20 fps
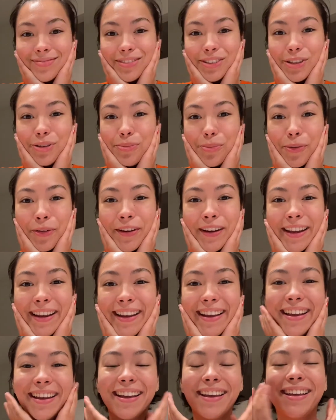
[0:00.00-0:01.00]
Good
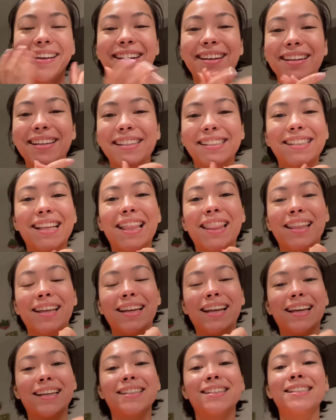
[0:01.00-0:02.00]
morning, it is the
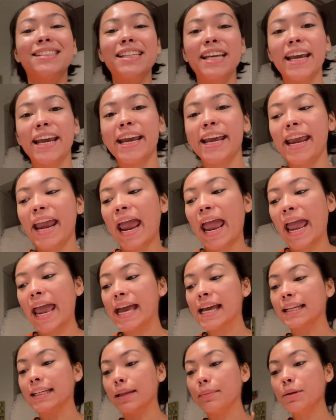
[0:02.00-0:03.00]
next day,
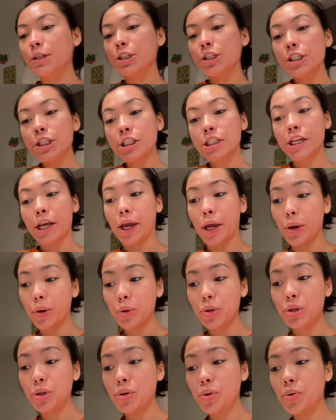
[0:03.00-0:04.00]
and let me just tell
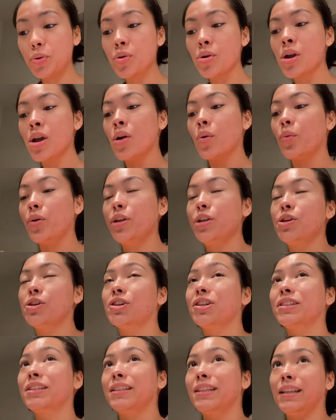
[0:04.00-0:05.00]
you, when you're
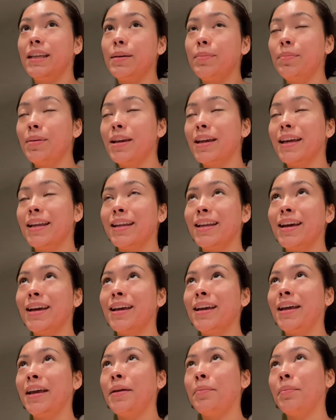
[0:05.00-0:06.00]
sleeping at
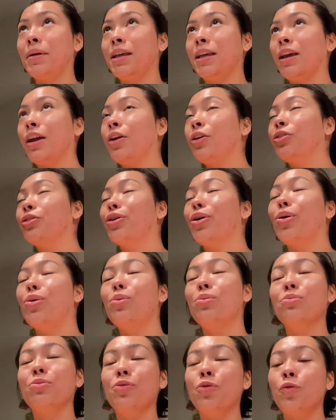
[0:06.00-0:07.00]
night, making no
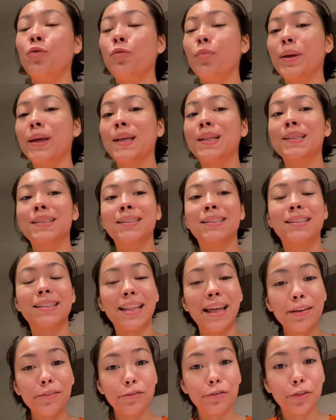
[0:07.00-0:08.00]
movements,
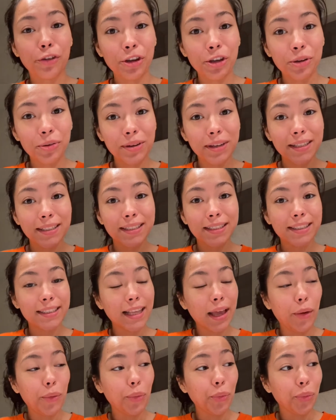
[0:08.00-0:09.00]
that fragrance
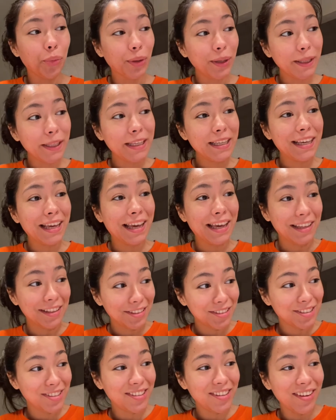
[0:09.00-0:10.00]
really
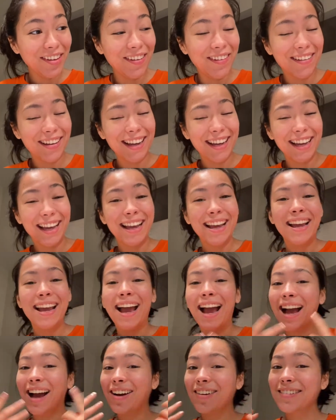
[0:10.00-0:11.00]
hits you.
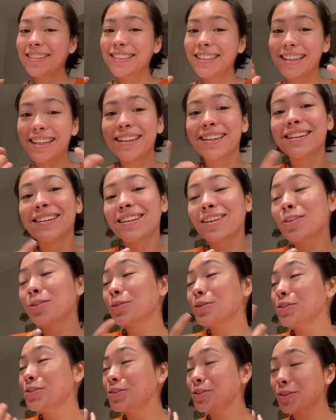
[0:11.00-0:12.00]
I was getting a
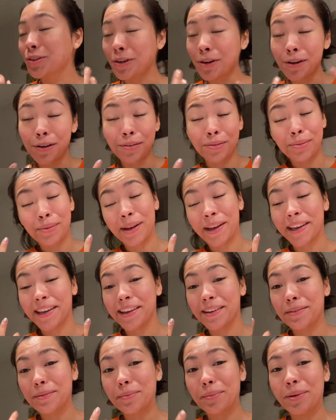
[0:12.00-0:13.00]
little drunk by
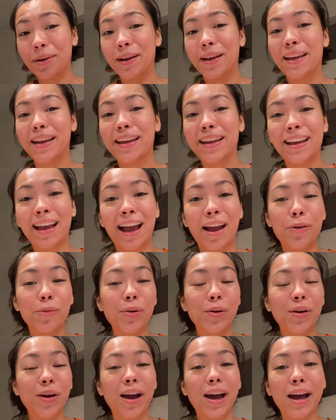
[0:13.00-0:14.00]
it, but I
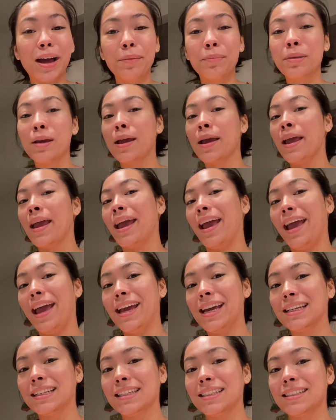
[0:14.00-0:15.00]
woke up
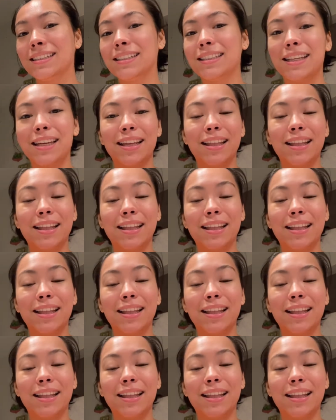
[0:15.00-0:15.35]
and